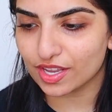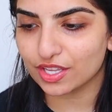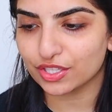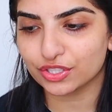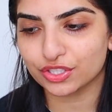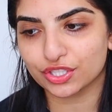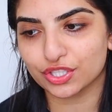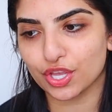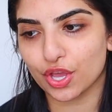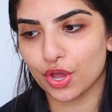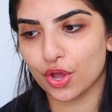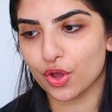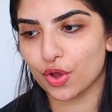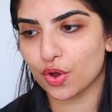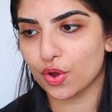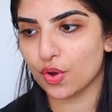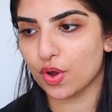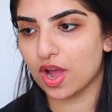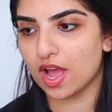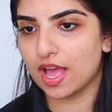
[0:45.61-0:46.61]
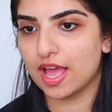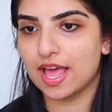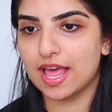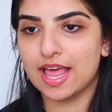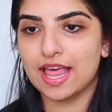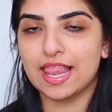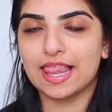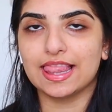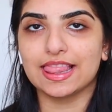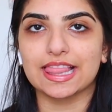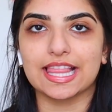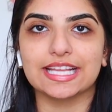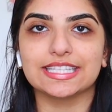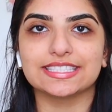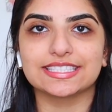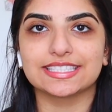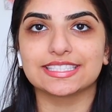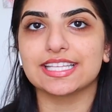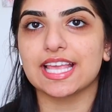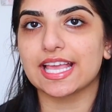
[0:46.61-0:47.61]
So
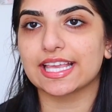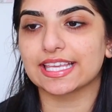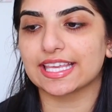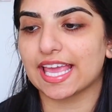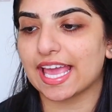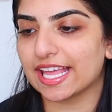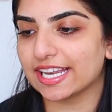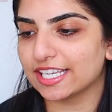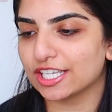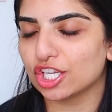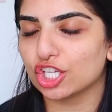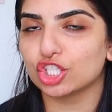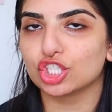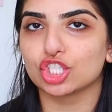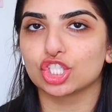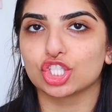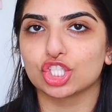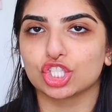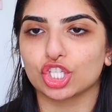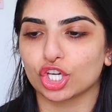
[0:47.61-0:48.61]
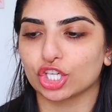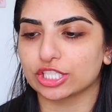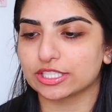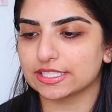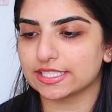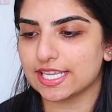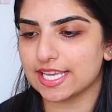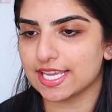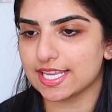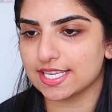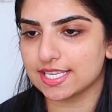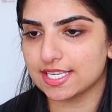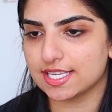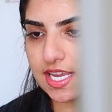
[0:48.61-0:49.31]
let's get started. So I'm